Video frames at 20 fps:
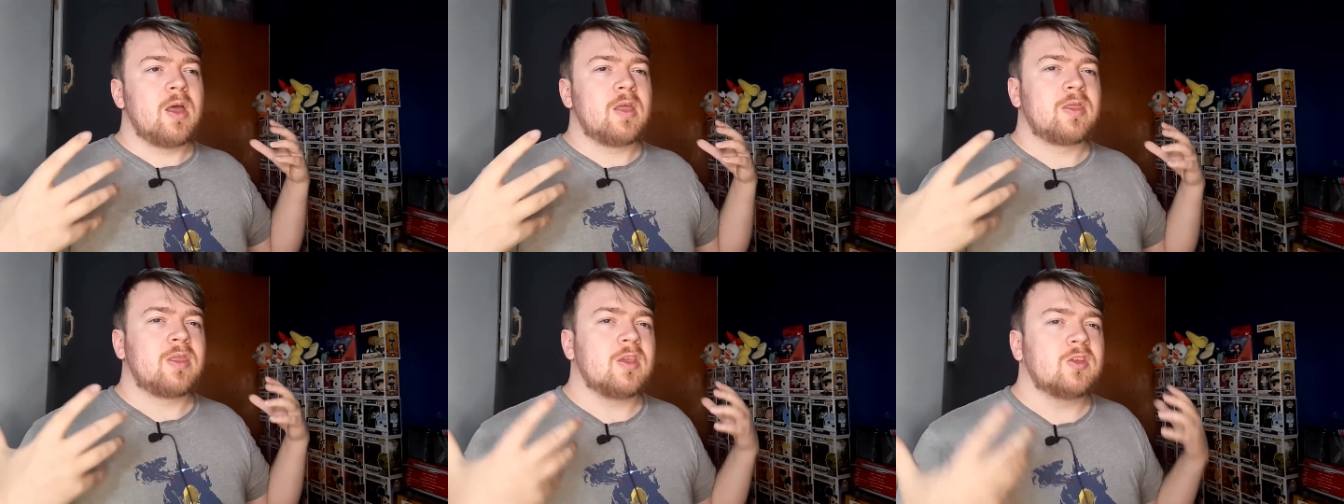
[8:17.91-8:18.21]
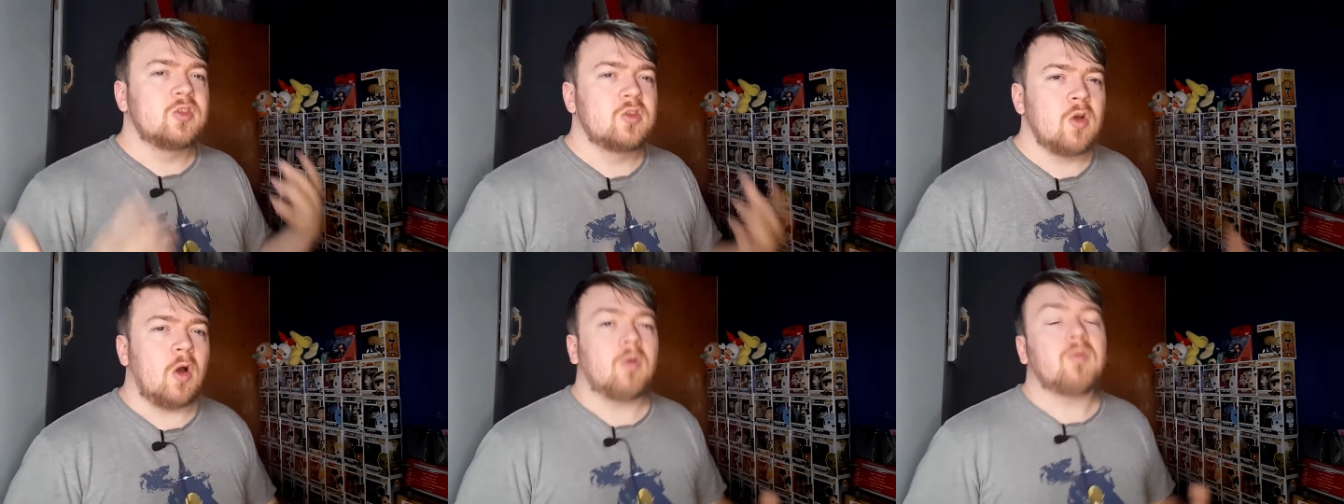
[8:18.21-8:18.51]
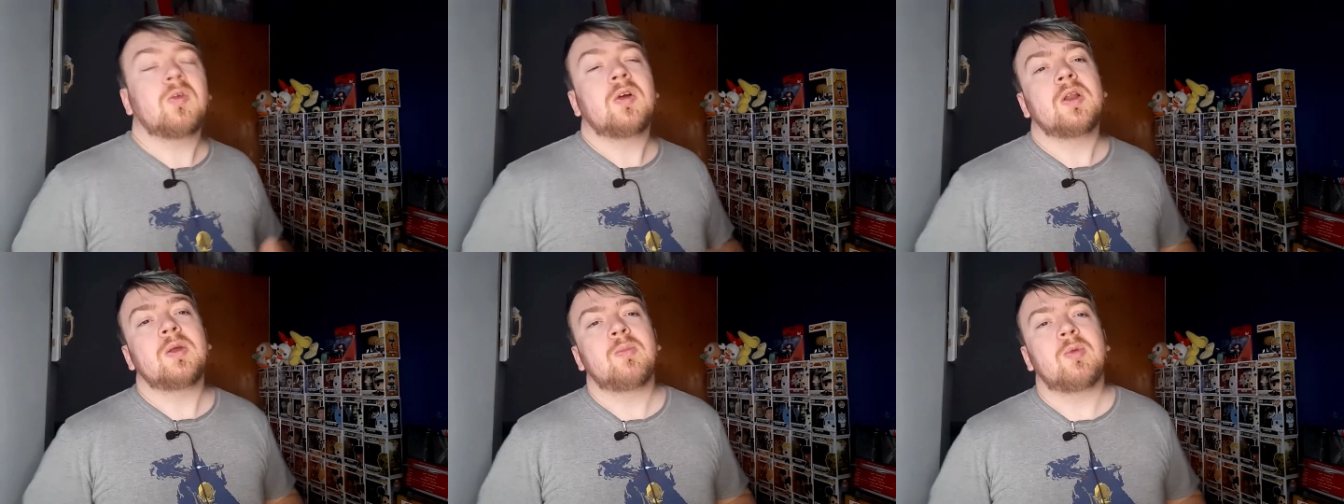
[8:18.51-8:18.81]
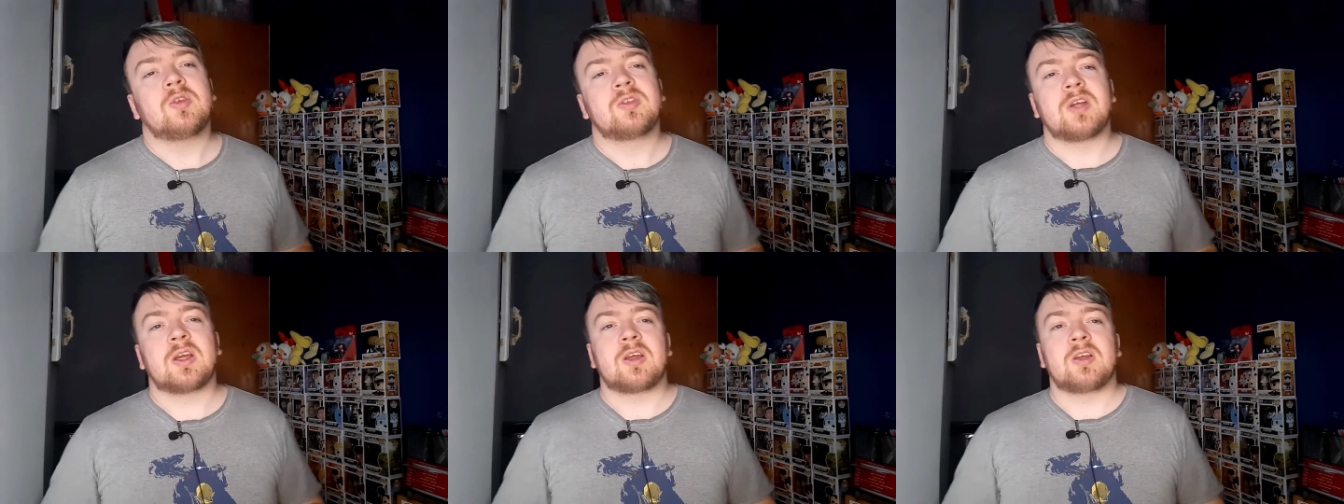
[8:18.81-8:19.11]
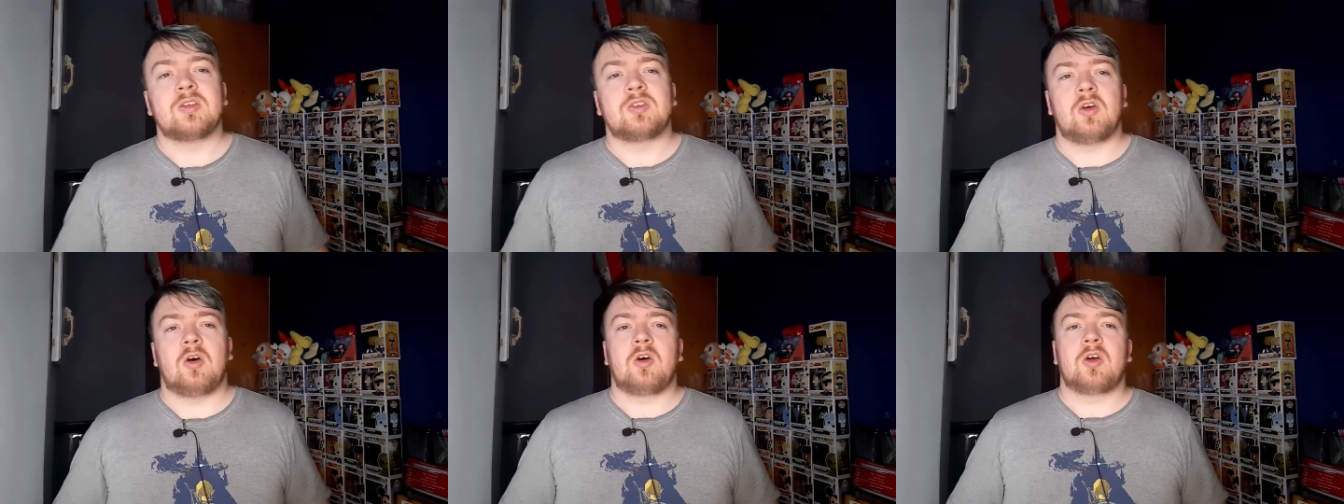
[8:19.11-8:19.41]
there's not really much I can
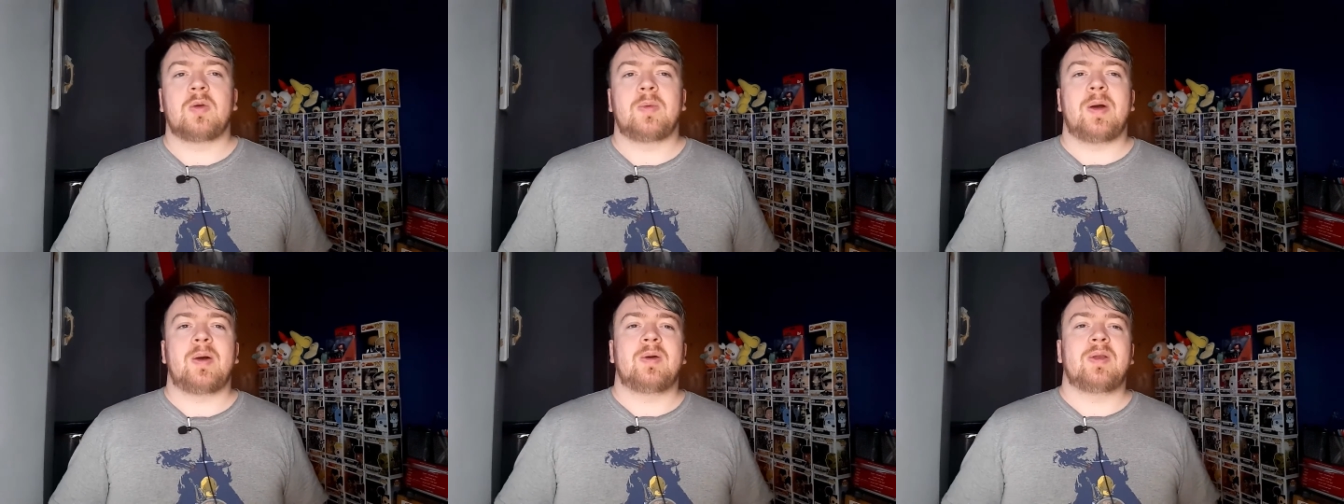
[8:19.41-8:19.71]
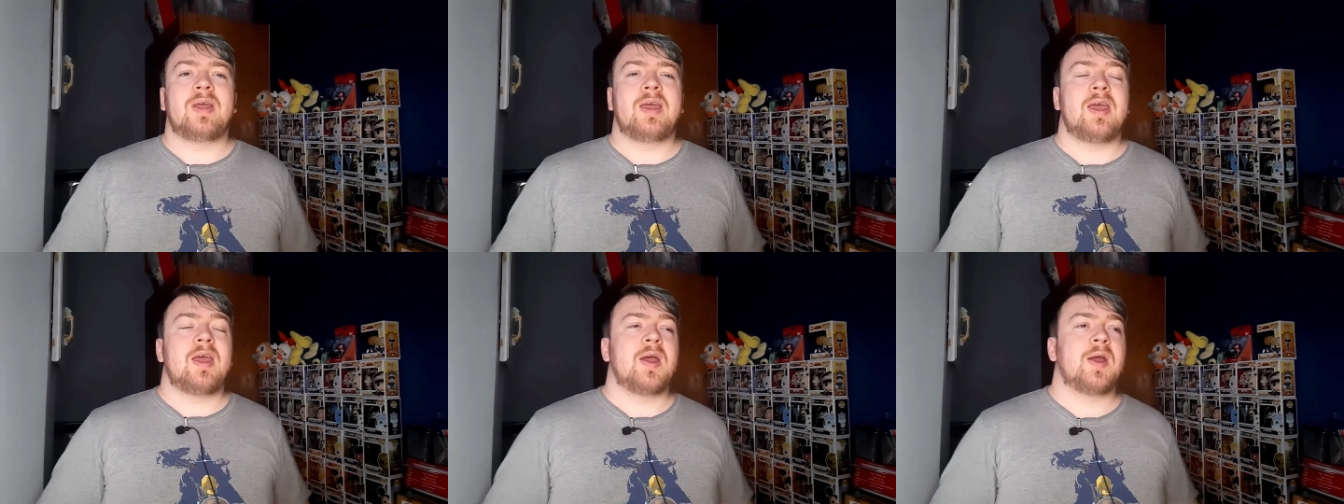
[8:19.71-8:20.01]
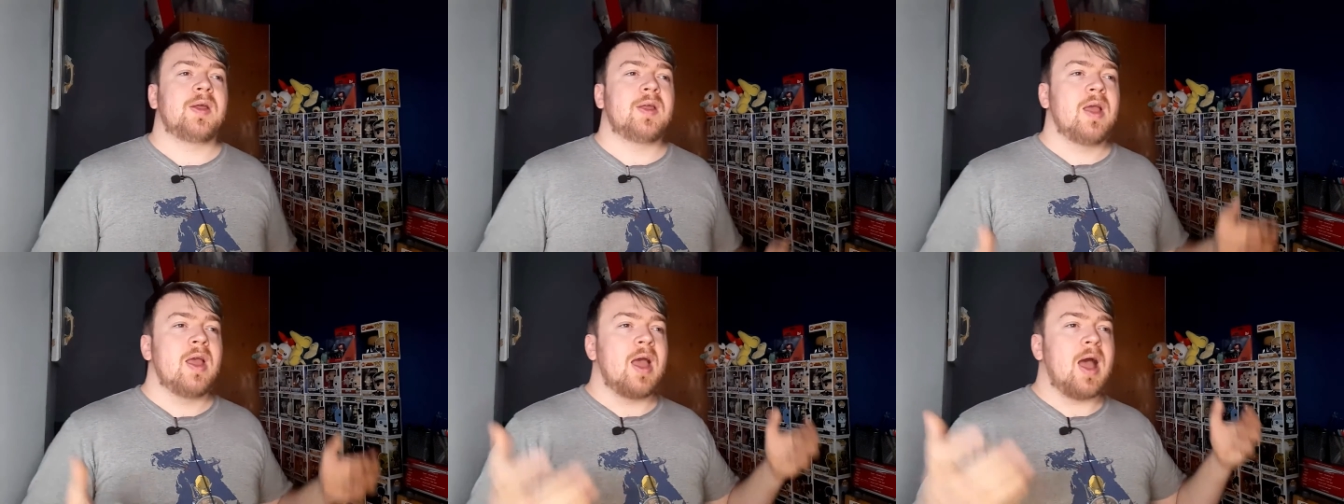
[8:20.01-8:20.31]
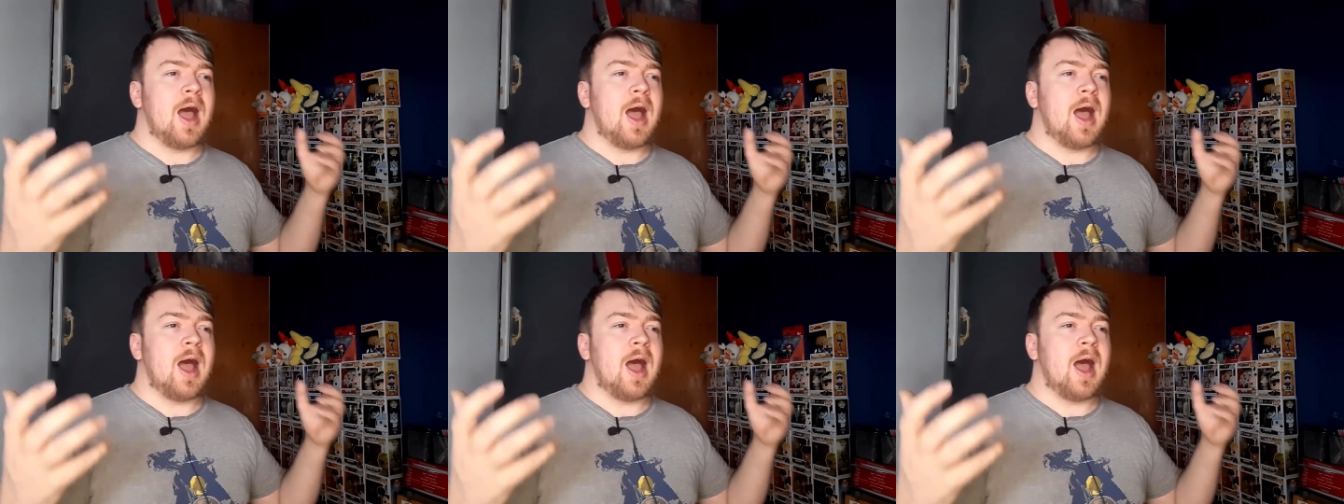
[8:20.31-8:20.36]
talk about in here.